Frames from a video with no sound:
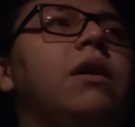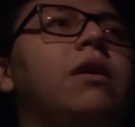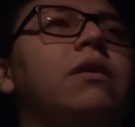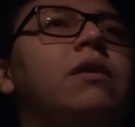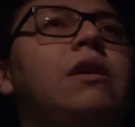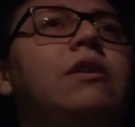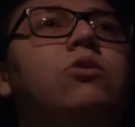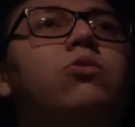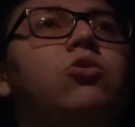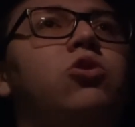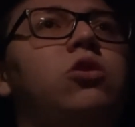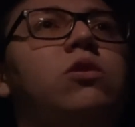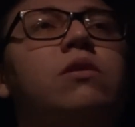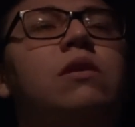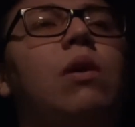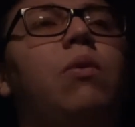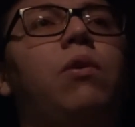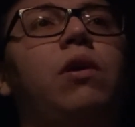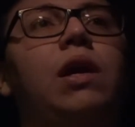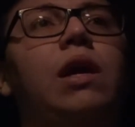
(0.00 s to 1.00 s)
things were just
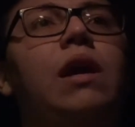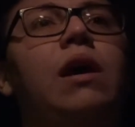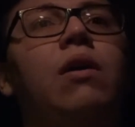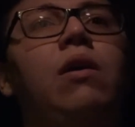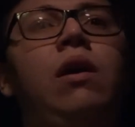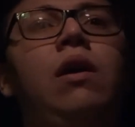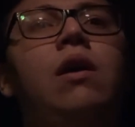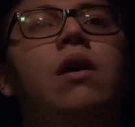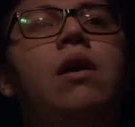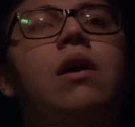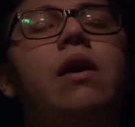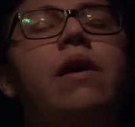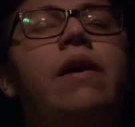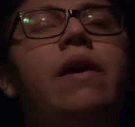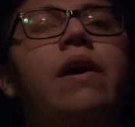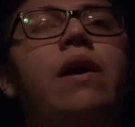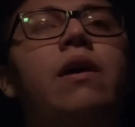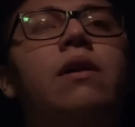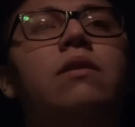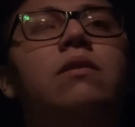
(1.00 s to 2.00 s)
not working out.
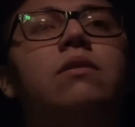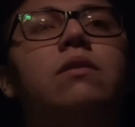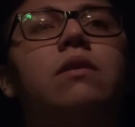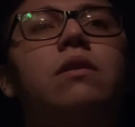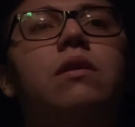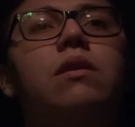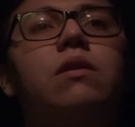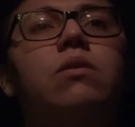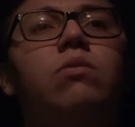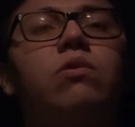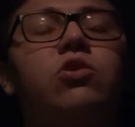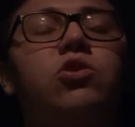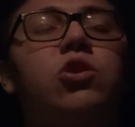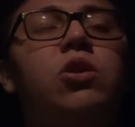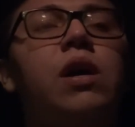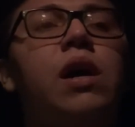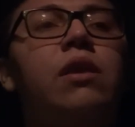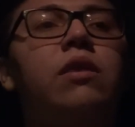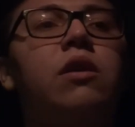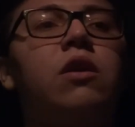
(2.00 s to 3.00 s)
And when she
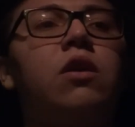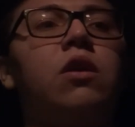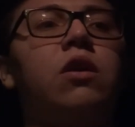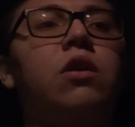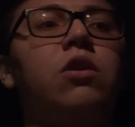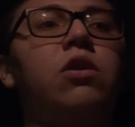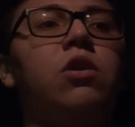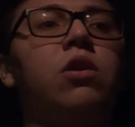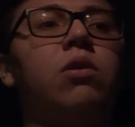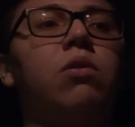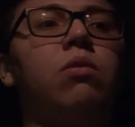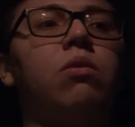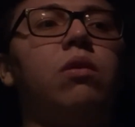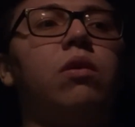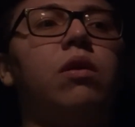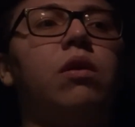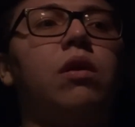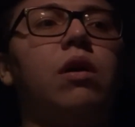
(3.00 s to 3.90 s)
got there, you know,